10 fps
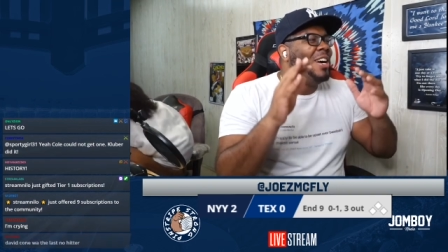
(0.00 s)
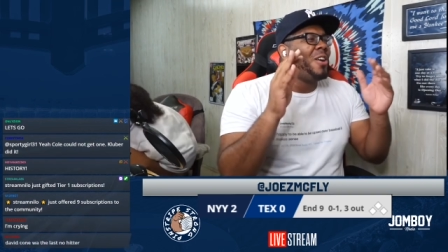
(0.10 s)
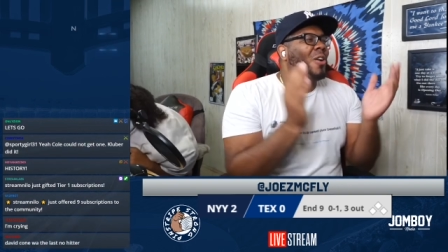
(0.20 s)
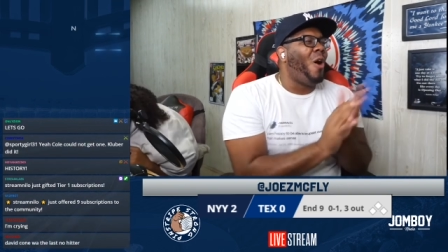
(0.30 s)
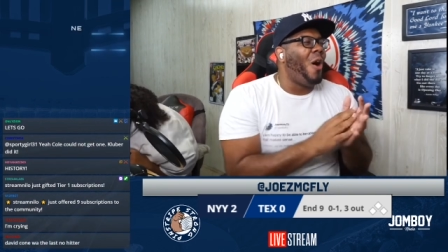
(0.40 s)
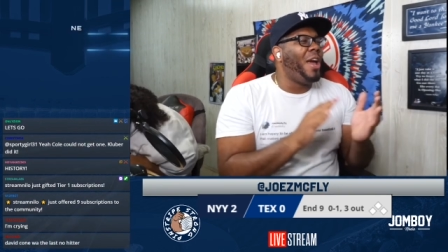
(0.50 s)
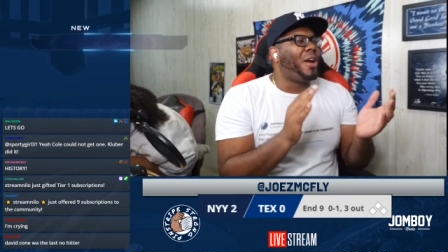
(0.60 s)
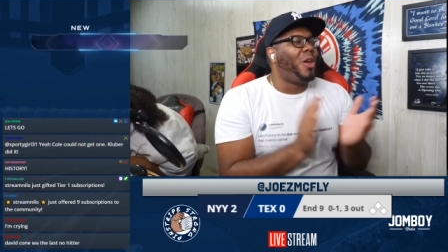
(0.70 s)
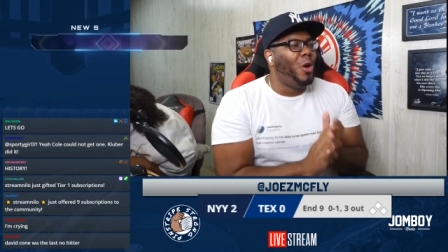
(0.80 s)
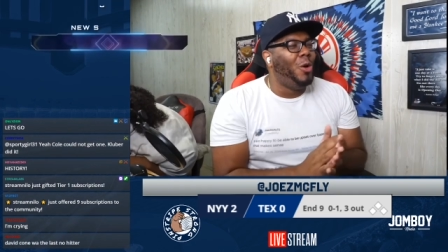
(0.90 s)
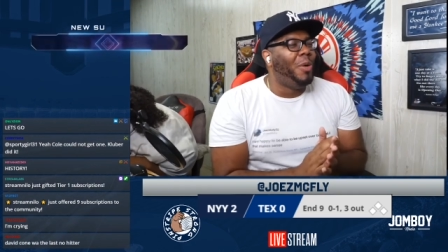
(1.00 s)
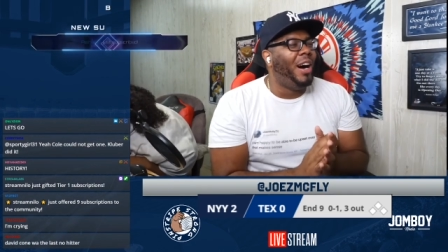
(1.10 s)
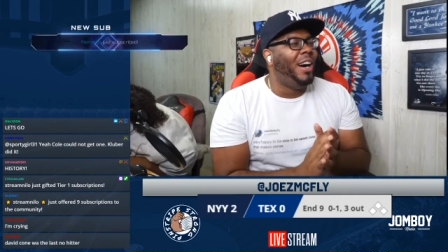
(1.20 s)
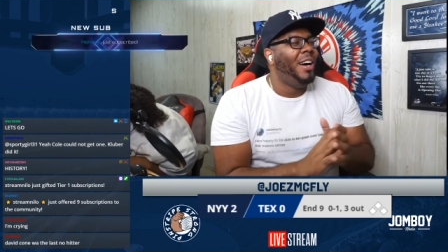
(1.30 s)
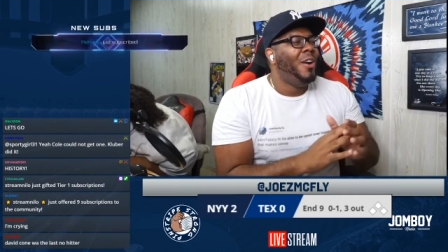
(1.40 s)
Corey Kluber,
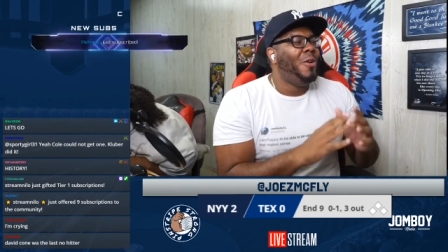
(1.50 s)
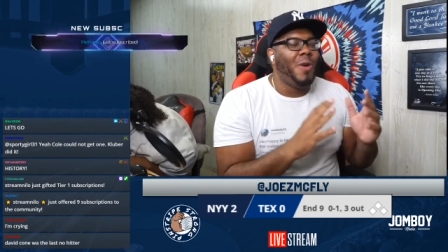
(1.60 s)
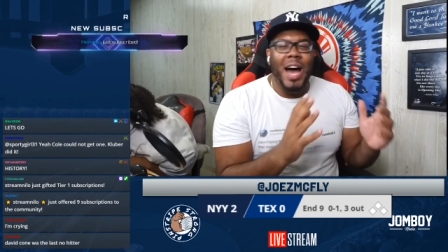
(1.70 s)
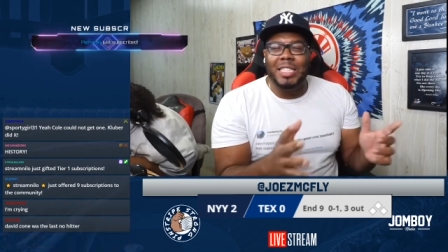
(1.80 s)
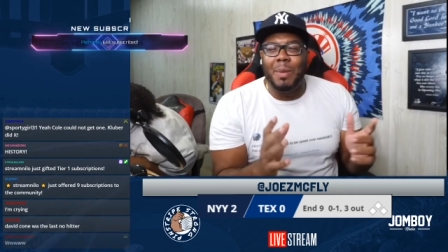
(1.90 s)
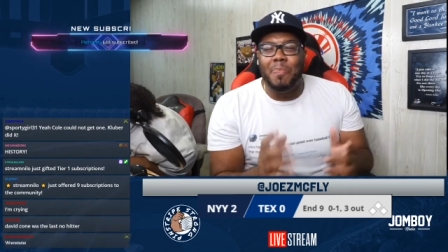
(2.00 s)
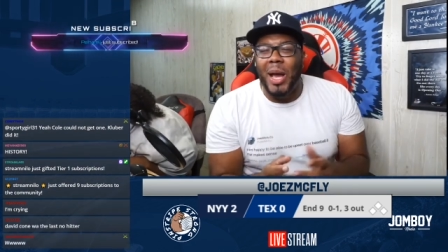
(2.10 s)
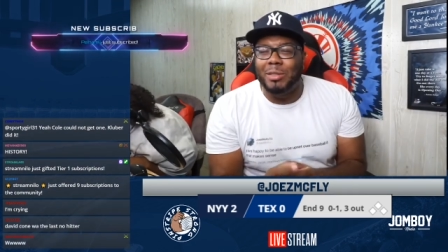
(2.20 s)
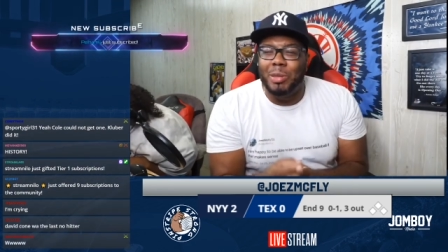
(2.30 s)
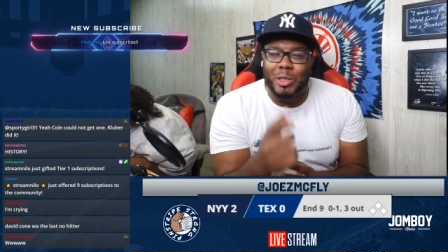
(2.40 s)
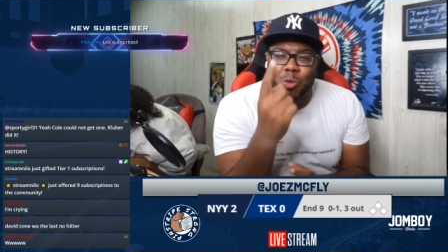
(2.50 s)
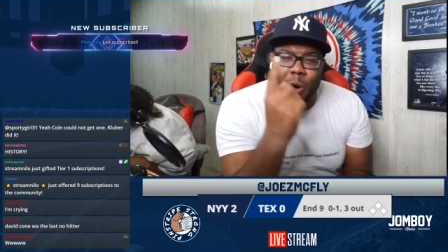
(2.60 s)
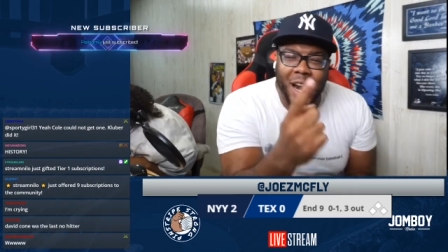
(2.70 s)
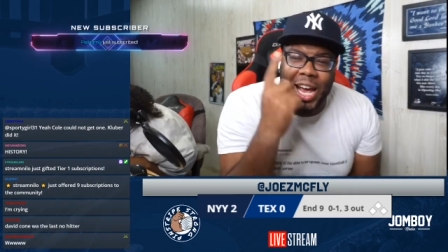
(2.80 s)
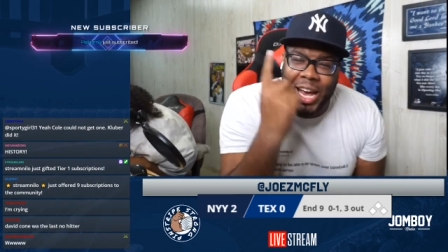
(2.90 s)
who hasn't pitched, pitched
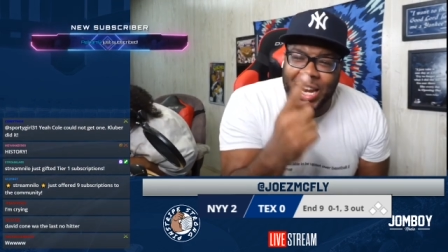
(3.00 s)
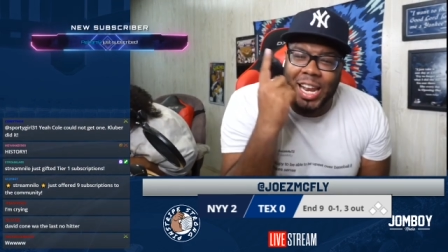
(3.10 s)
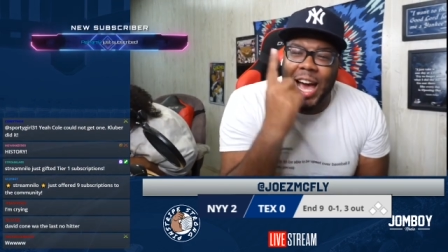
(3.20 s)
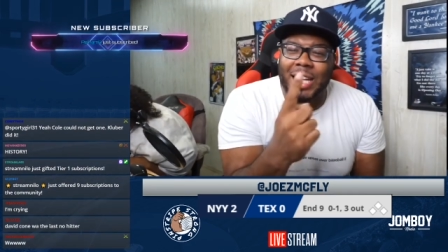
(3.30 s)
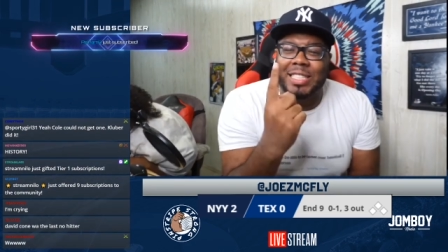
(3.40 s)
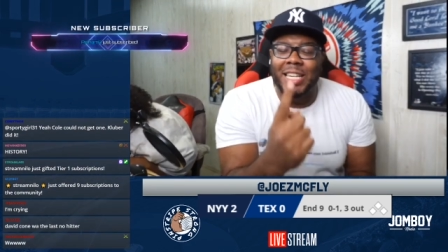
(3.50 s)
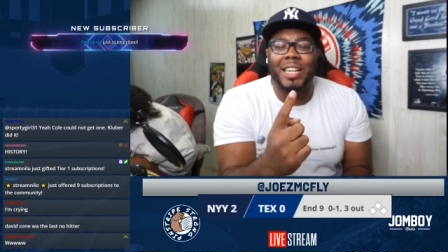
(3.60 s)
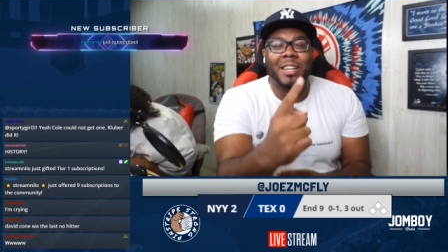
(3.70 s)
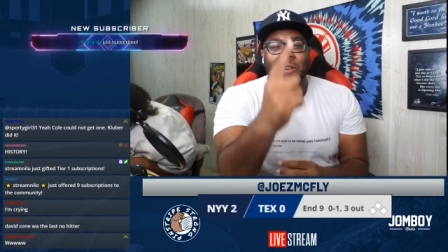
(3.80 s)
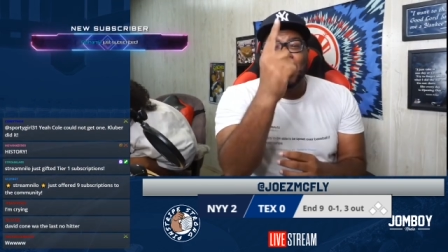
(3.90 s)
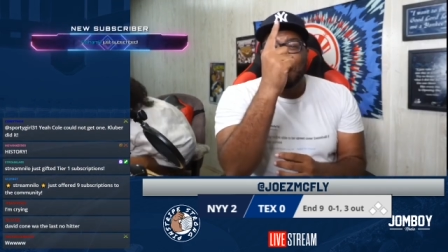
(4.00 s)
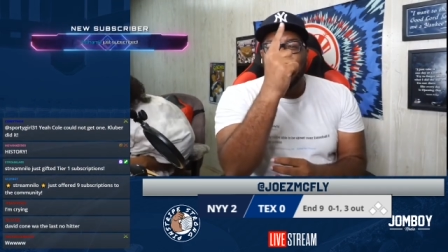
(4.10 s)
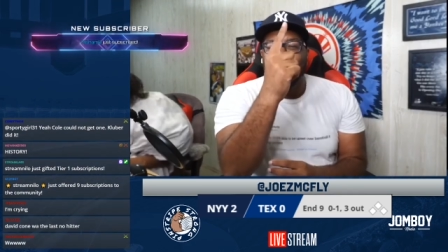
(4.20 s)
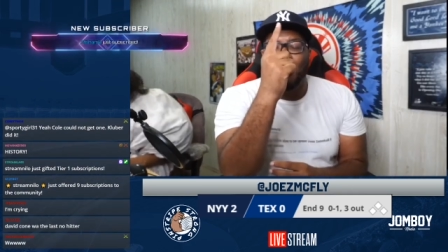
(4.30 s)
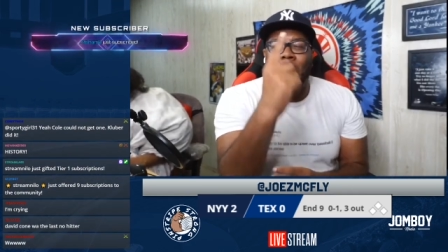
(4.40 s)
one inning last year
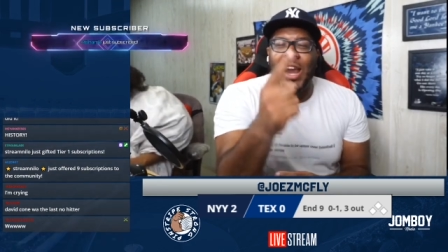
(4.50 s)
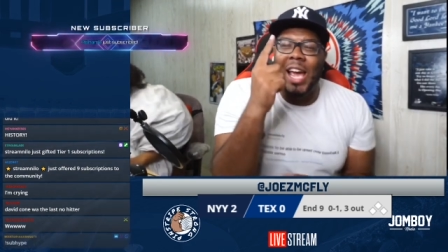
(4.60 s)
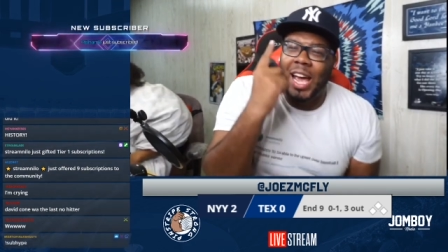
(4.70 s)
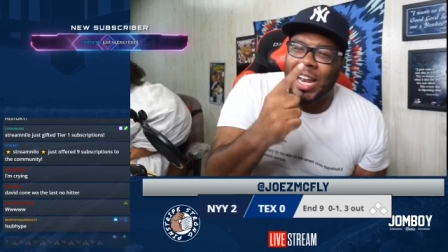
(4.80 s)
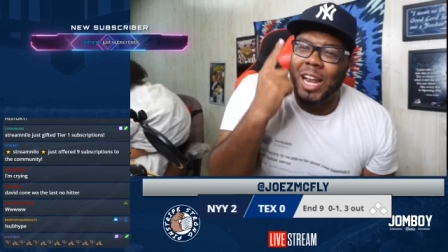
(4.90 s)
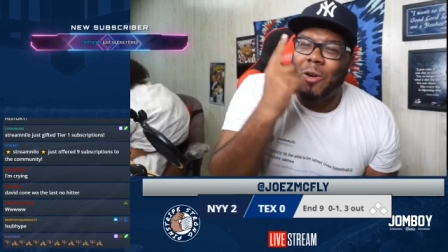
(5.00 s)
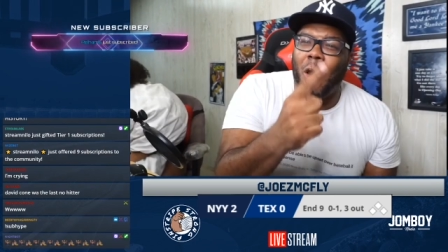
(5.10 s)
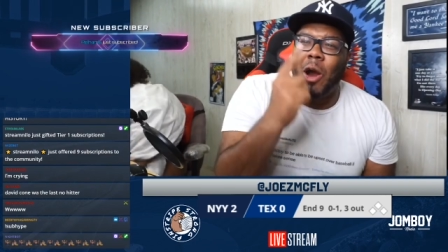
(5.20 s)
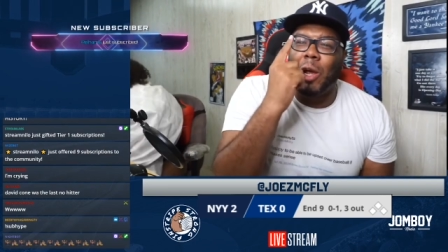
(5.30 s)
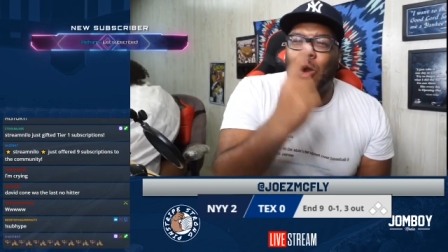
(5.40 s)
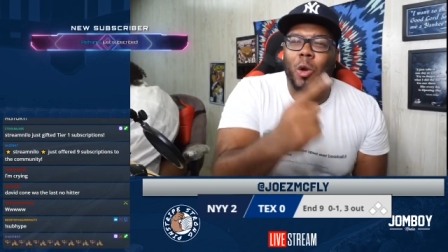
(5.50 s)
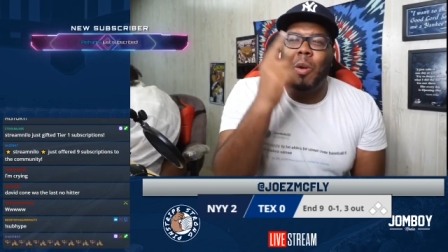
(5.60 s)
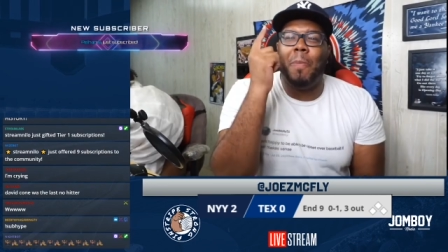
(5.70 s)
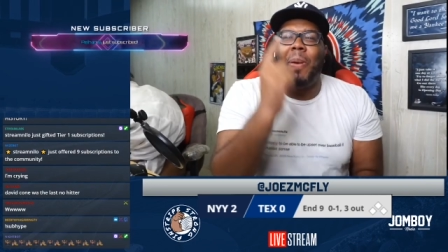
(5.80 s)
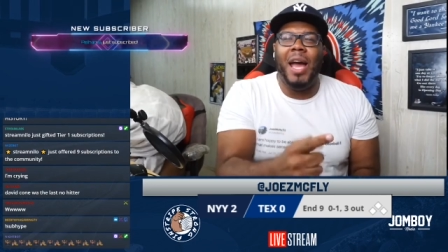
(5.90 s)
one inning, Corey Kluber
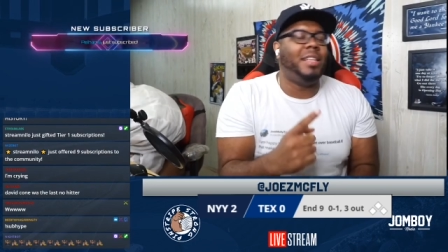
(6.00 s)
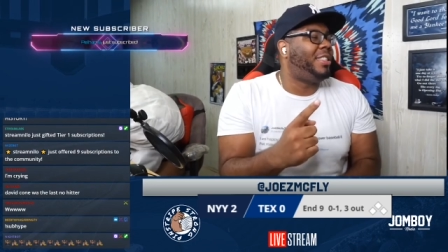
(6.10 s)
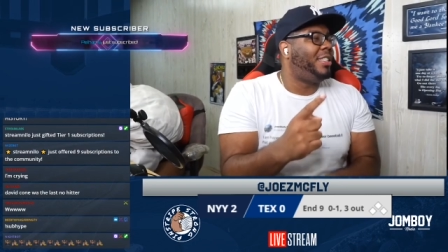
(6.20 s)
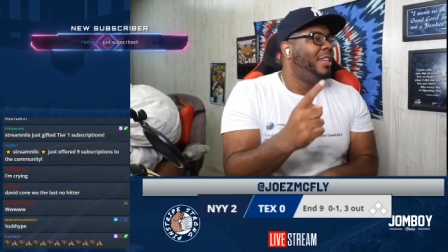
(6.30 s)
pitch,